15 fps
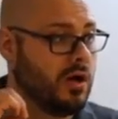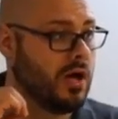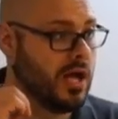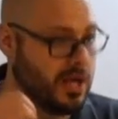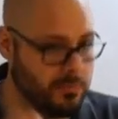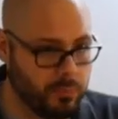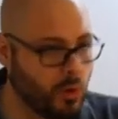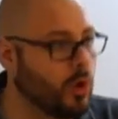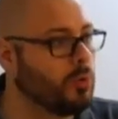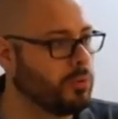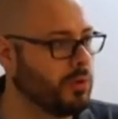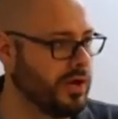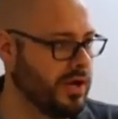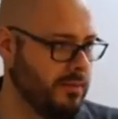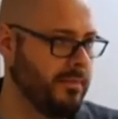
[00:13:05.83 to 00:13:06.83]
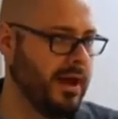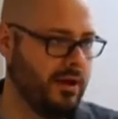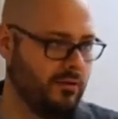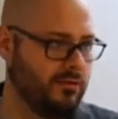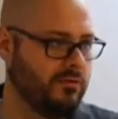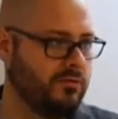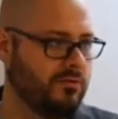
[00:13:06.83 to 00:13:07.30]
an appropriate
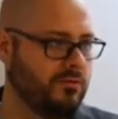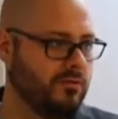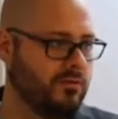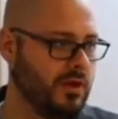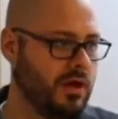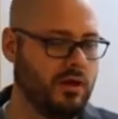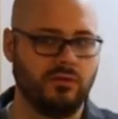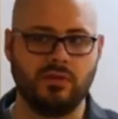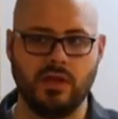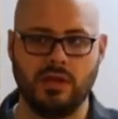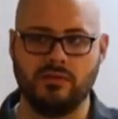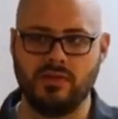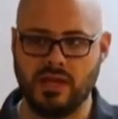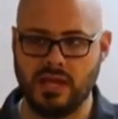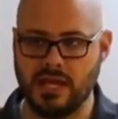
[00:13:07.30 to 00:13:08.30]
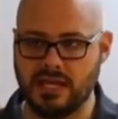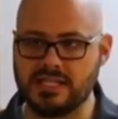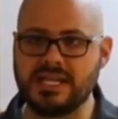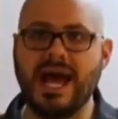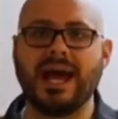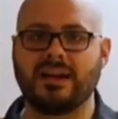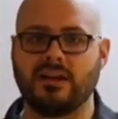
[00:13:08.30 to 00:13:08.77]
amount, uh, the the
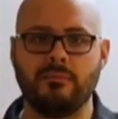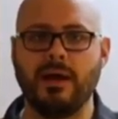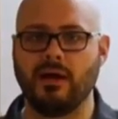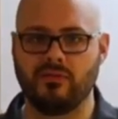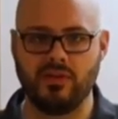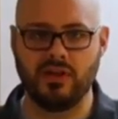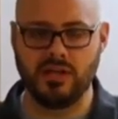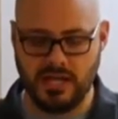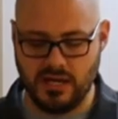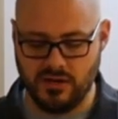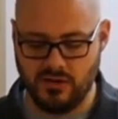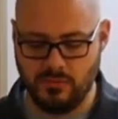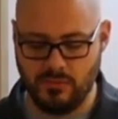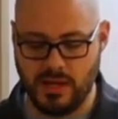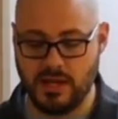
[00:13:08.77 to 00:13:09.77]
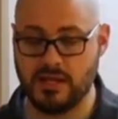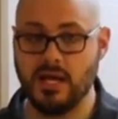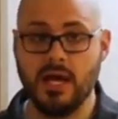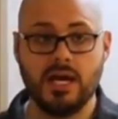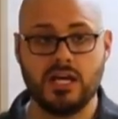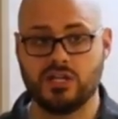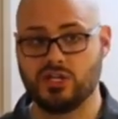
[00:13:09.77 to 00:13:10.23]
exact amount that needed to be.
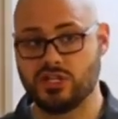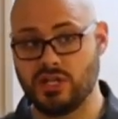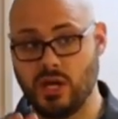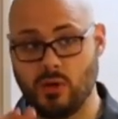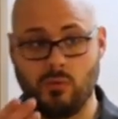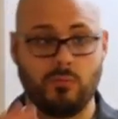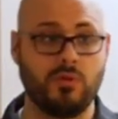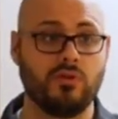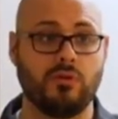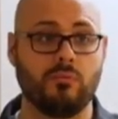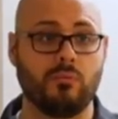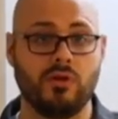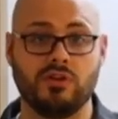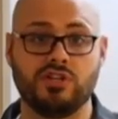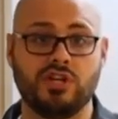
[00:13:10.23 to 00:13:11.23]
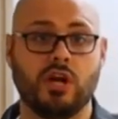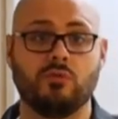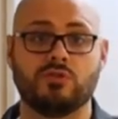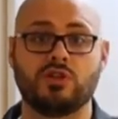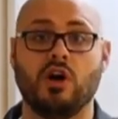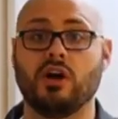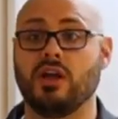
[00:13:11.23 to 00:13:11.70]
It's just like when Brother Brother Jarrett
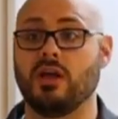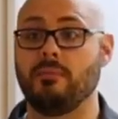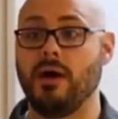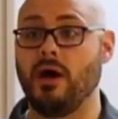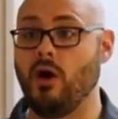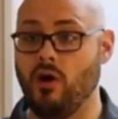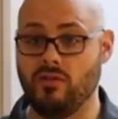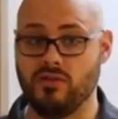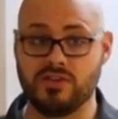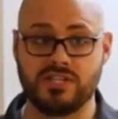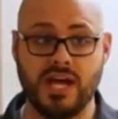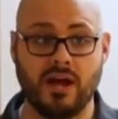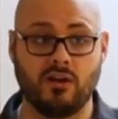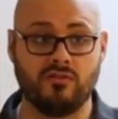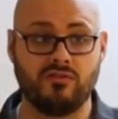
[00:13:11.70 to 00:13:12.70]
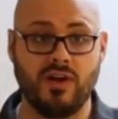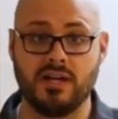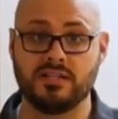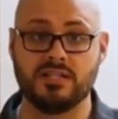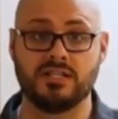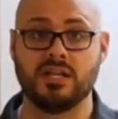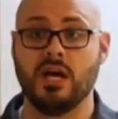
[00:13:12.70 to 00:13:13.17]
was talking about all the
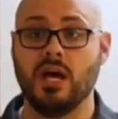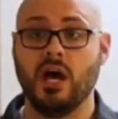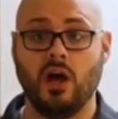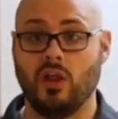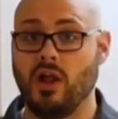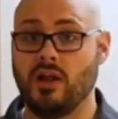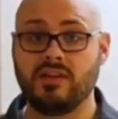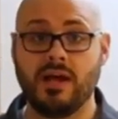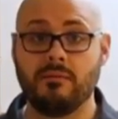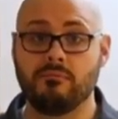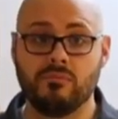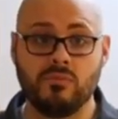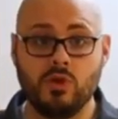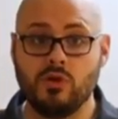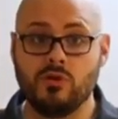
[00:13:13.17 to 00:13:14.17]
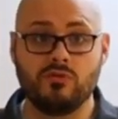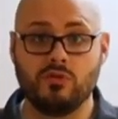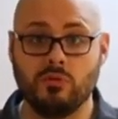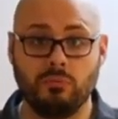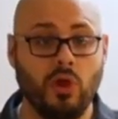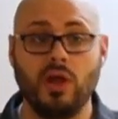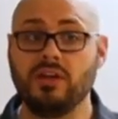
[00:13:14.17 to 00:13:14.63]
sacrifices. A lot of time,
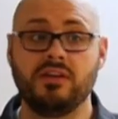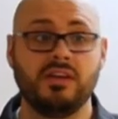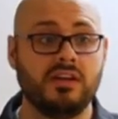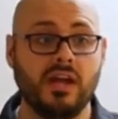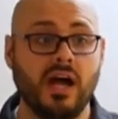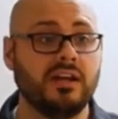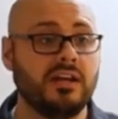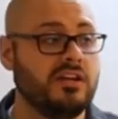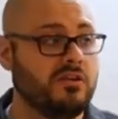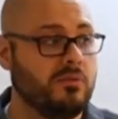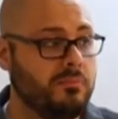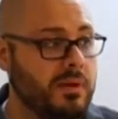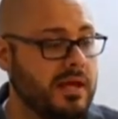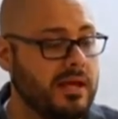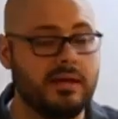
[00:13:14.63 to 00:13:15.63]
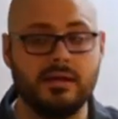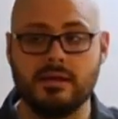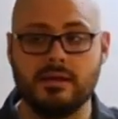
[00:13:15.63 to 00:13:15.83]
the blood did not need to be